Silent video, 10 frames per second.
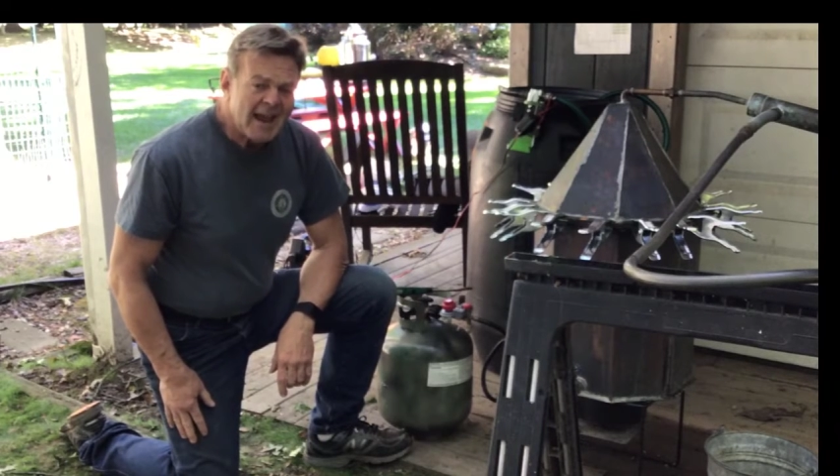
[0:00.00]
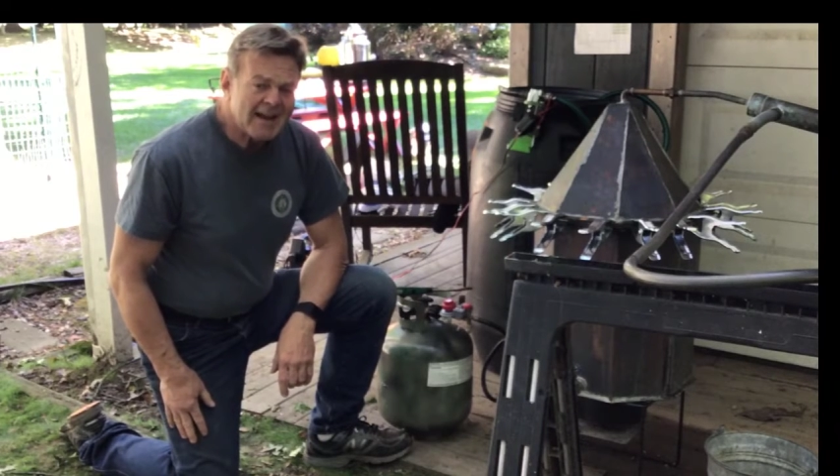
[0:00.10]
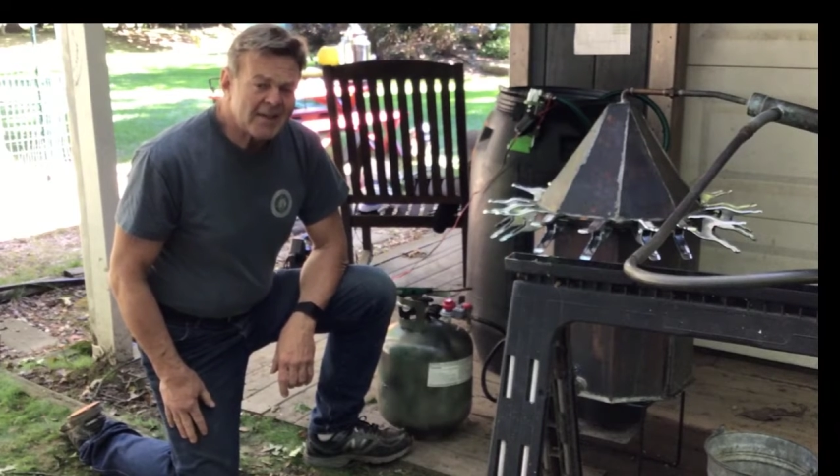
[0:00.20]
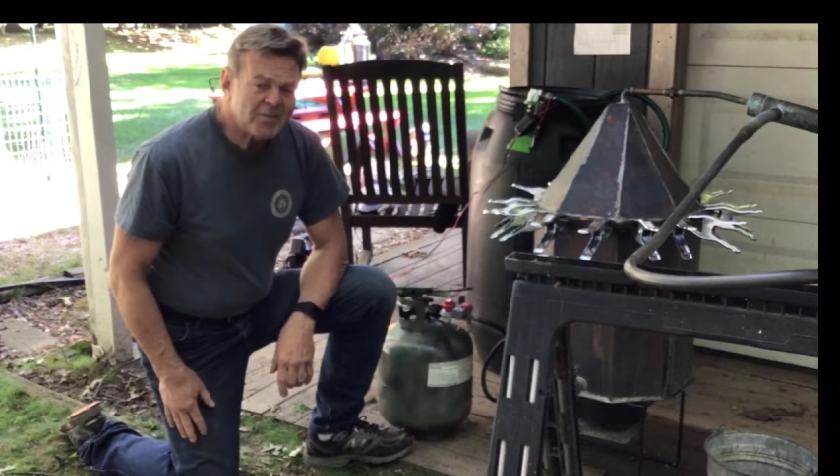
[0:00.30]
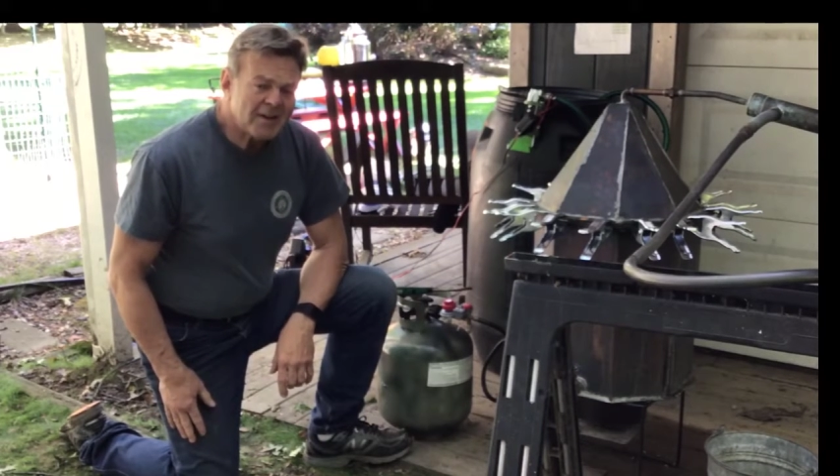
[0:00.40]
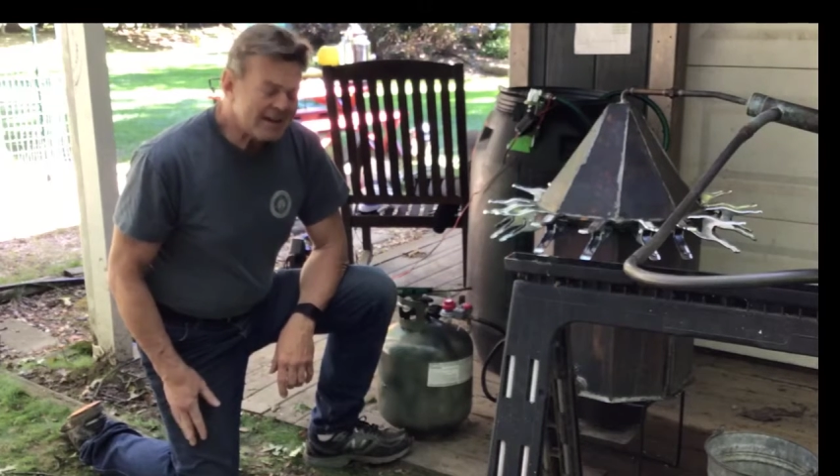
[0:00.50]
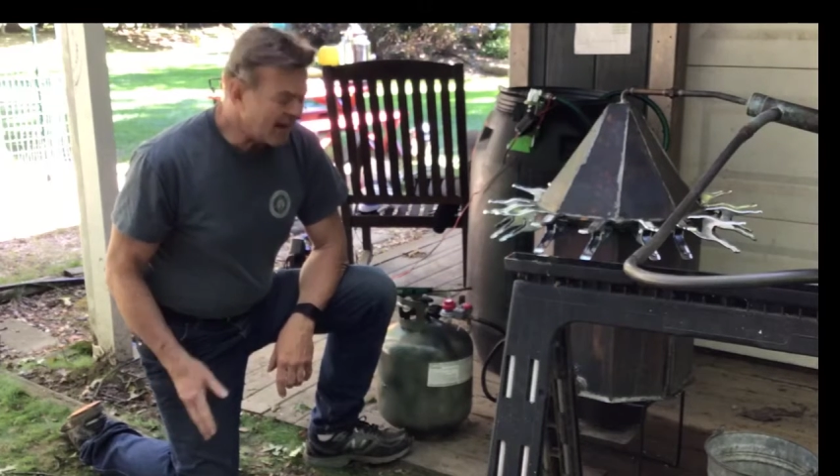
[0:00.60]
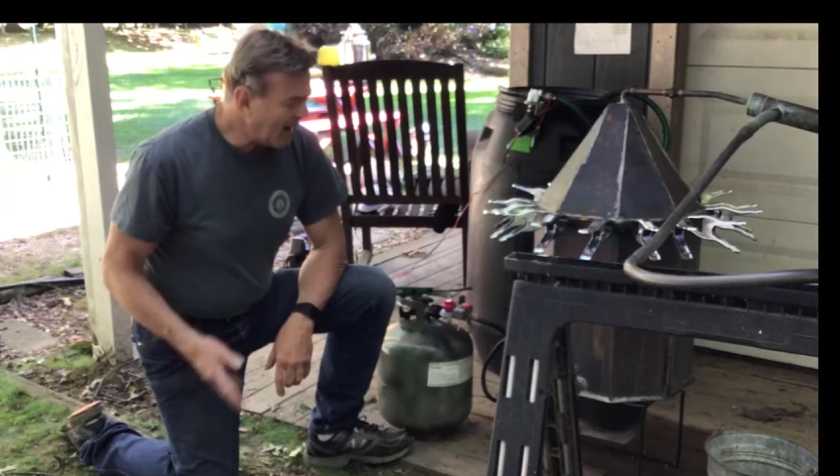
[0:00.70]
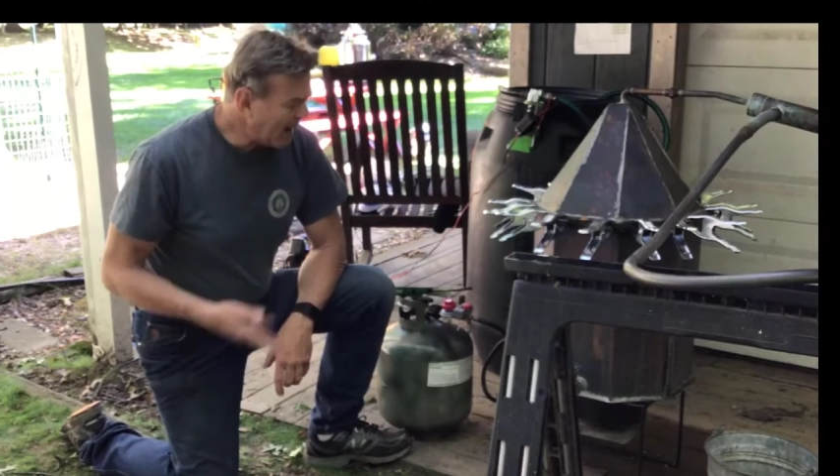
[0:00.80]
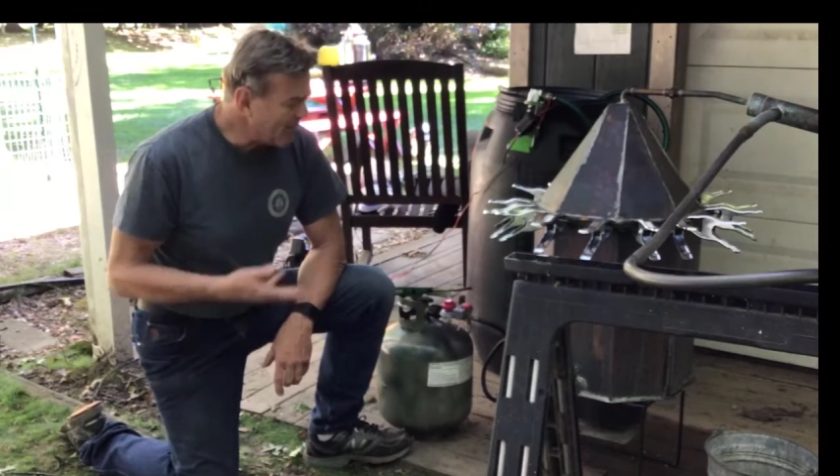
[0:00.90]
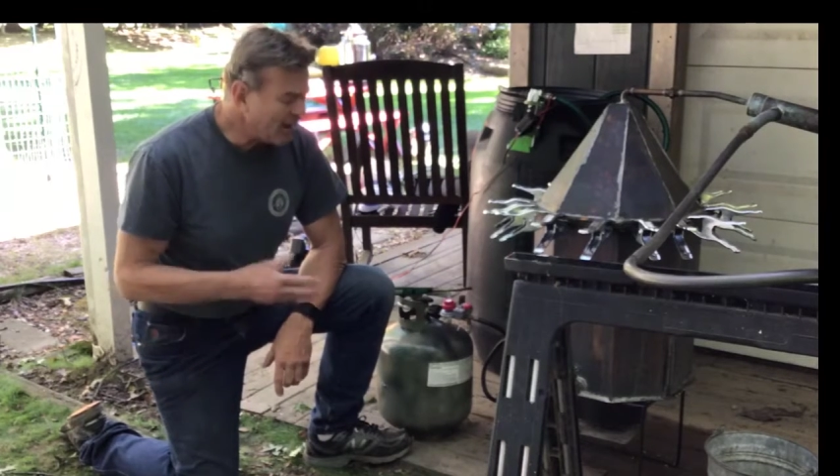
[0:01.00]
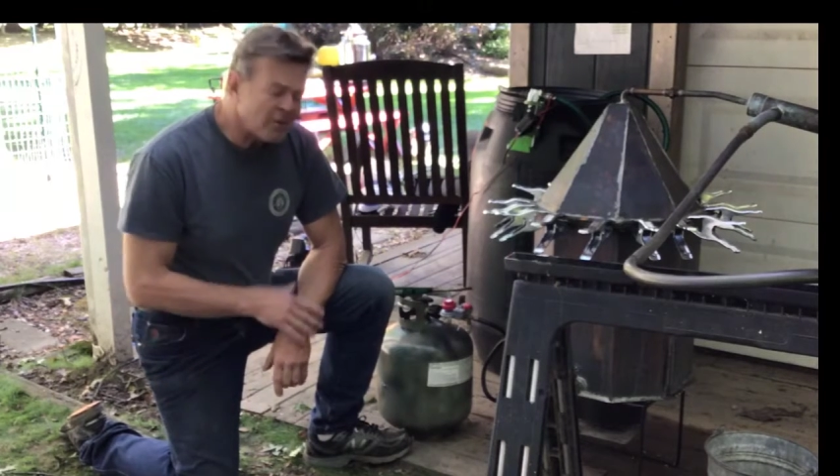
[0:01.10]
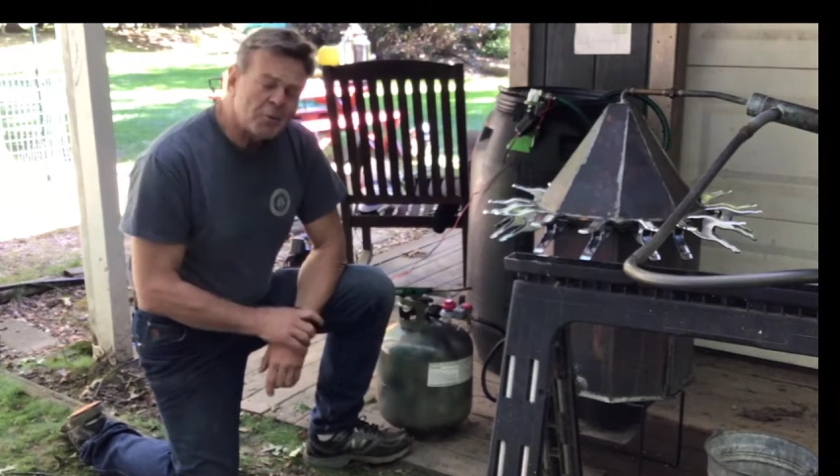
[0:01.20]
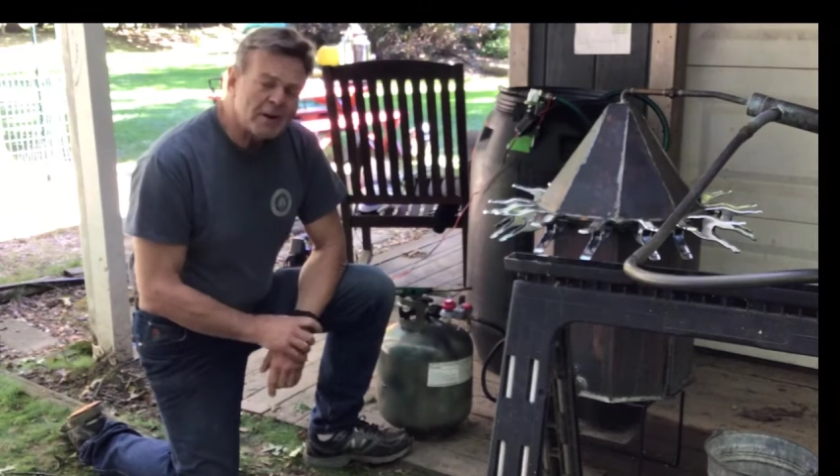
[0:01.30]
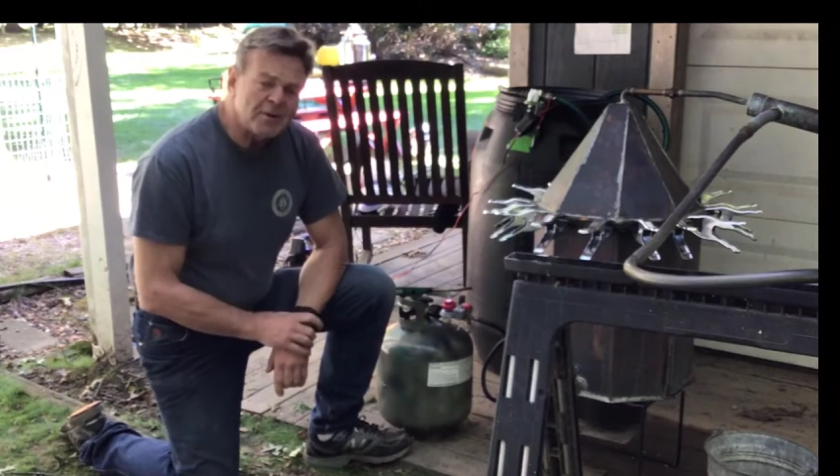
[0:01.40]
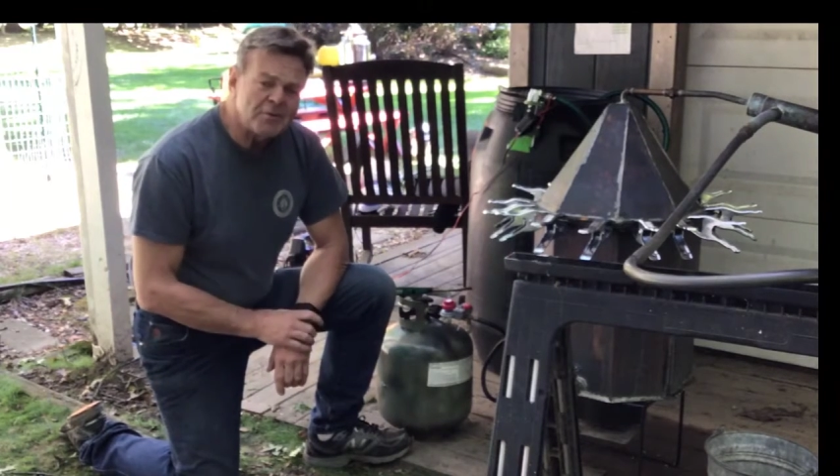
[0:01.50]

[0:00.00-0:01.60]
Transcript: and I thought I'd make a quick